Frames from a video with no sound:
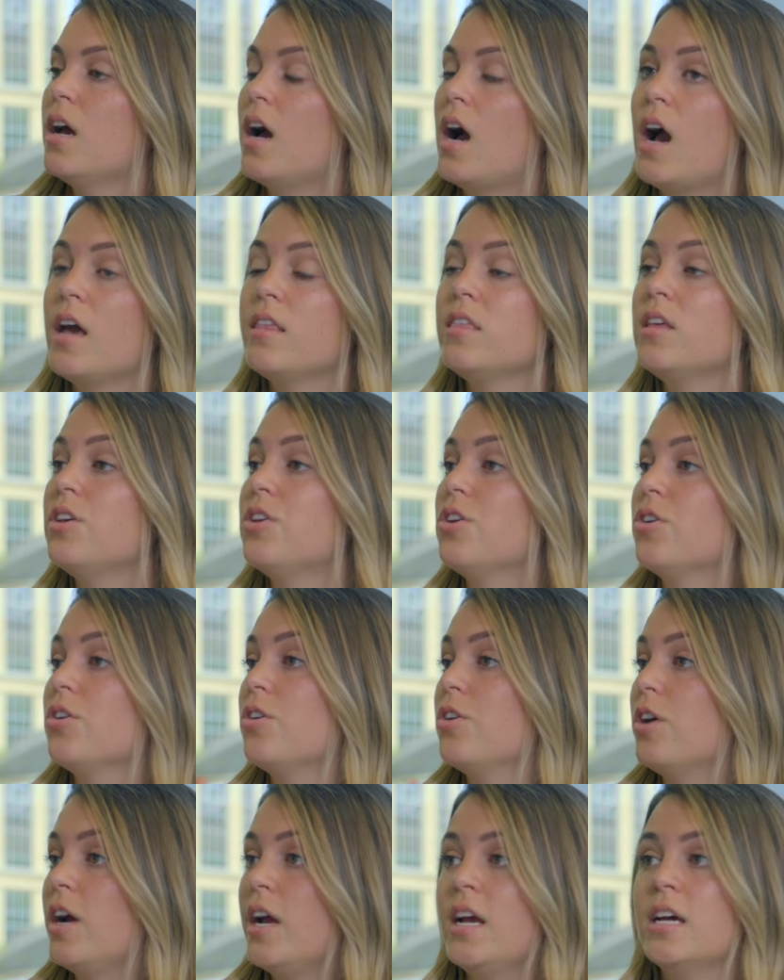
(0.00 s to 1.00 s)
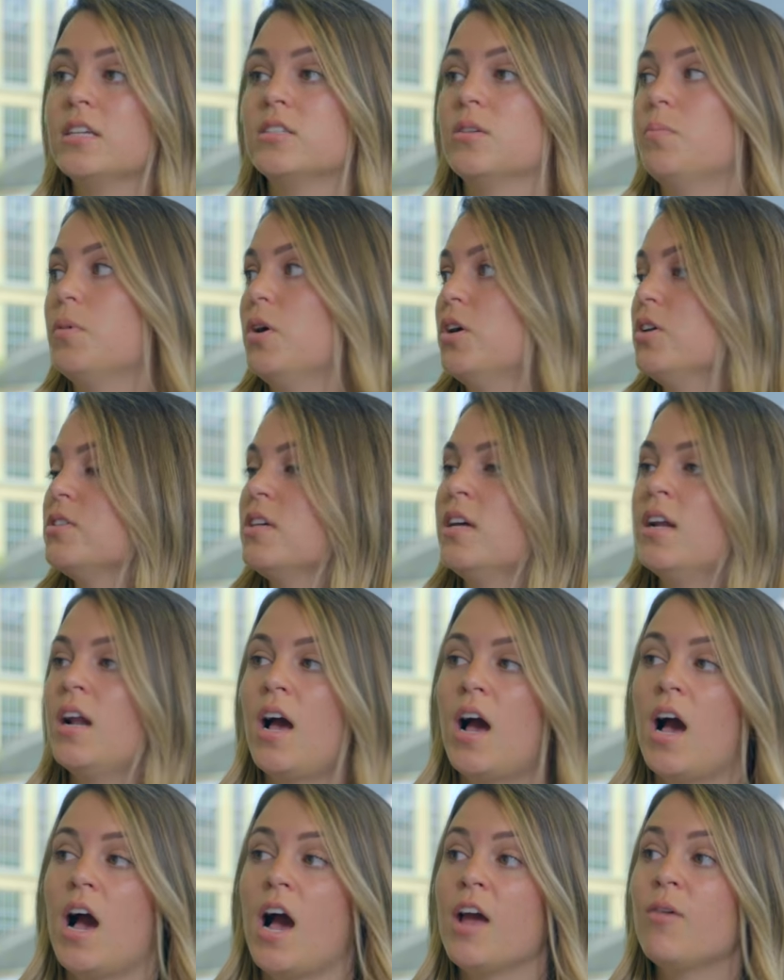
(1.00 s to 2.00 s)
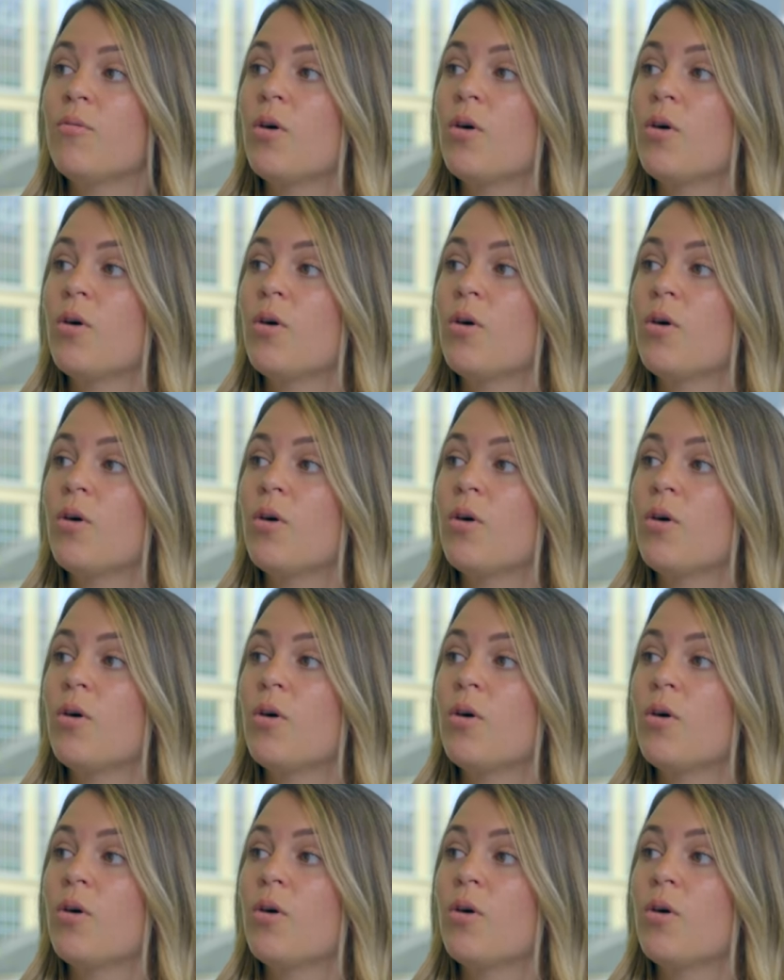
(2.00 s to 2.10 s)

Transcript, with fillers: I think you're great as a person. I